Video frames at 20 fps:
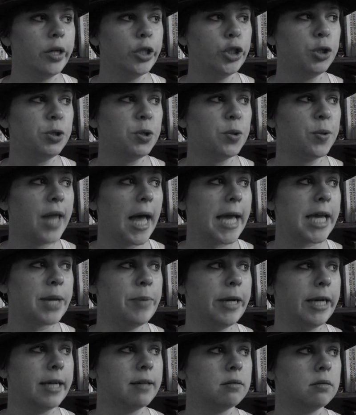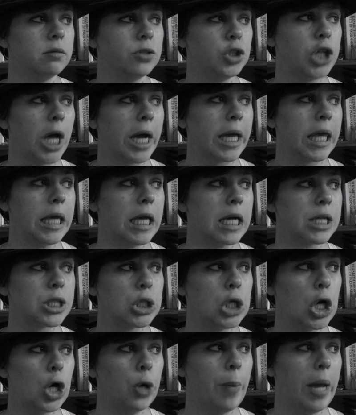Do you like me? Check
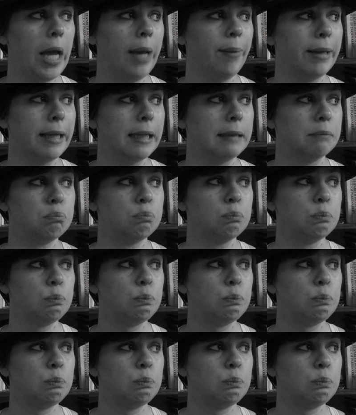yes, no, maybe.